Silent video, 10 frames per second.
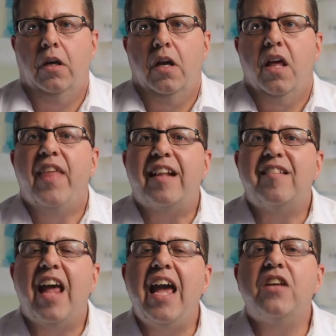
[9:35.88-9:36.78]
that
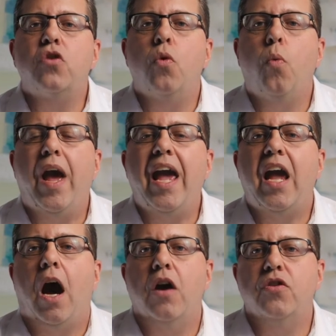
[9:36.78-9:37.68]
takes away
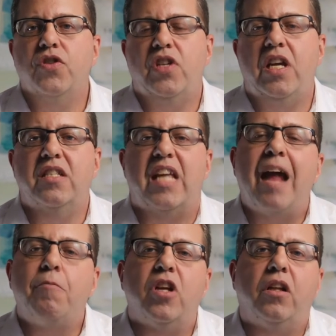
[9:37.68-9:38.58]
our sins
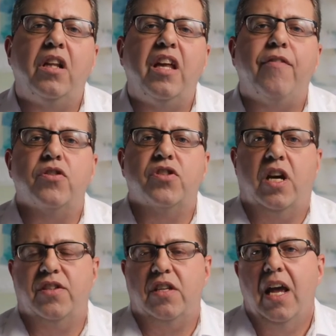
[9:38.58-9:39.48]
and delivers
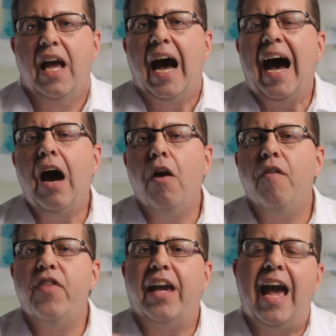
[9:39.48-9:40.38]
us out of
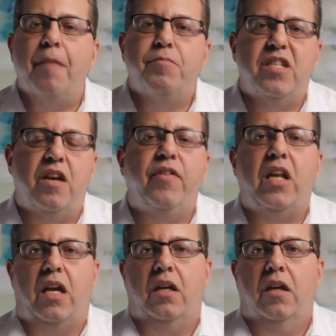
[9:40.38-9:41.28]
the
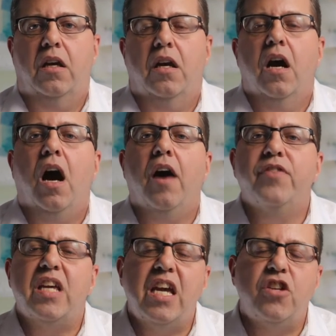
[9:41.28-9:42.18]
captivity of
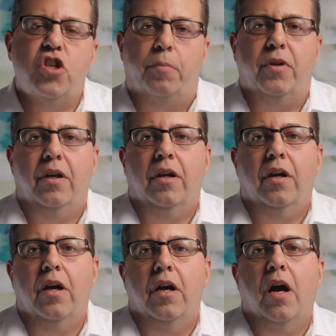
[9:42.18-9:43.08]
Egypt,
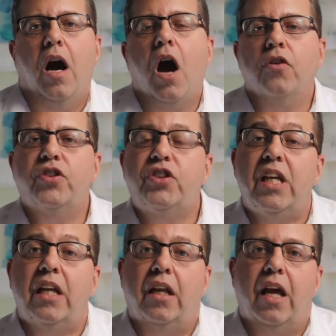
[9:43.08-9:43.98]
our
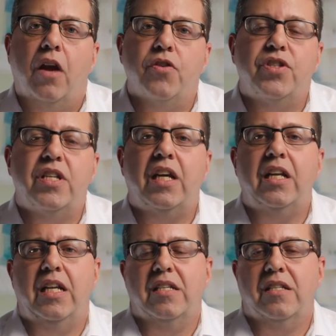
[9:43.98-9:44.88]
sin and our
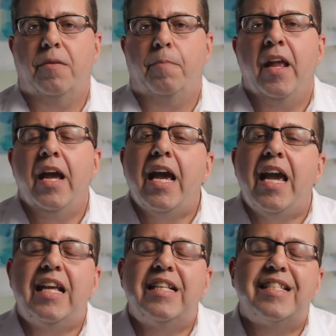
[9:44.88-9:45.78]
sickness.
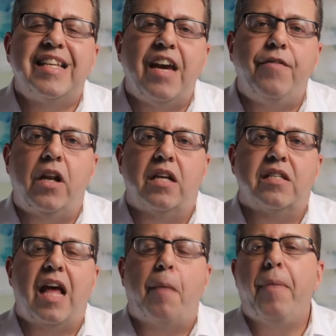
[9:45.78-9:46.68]
He's given us
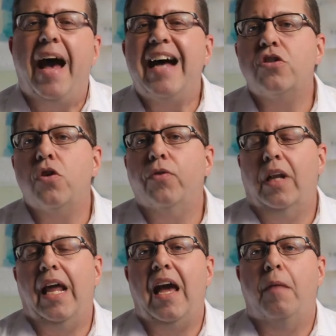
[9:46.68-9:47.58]
that Passover
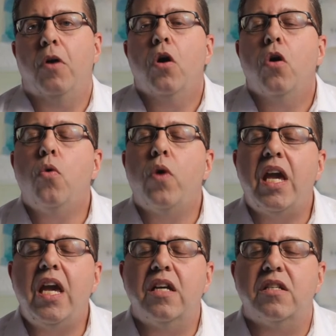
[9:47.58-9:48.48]
Lamb who
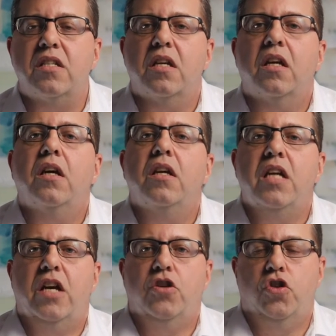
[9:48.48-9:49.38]
is
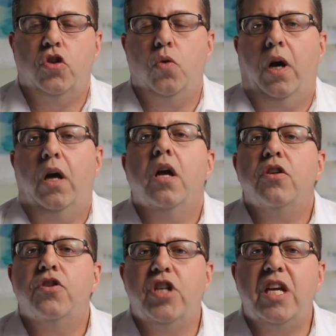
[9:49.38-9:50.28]
Yeshua,
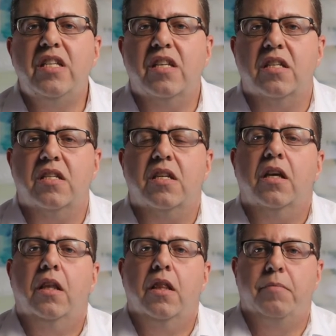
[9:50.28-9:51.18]
Jesus,
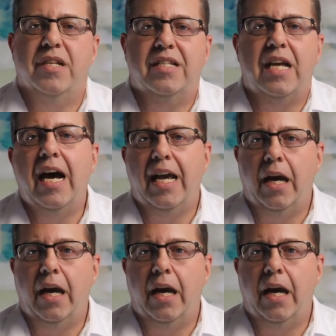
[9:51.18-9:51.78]
the Messiah.